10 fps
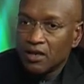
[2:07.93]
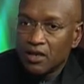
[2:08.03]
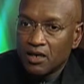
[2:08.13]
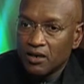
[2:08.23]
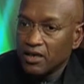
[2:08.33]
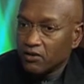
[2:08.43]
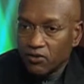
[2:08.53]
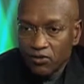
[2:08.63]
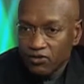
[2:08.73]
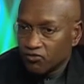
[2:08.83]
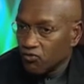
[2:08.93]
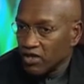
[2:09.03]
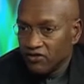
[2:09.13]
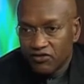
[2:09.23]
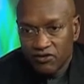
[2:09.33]
and of course
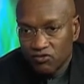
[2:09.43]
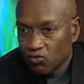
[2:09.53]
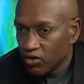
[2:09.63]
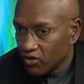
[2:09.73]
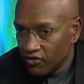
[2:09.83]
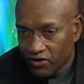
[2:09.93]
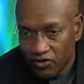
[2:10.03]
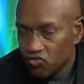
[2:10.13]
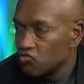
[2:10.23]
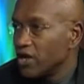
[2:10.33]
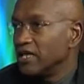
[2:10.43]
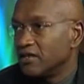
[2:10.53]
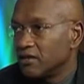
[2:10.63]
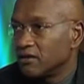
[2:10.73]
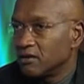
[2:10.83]
race is one of the great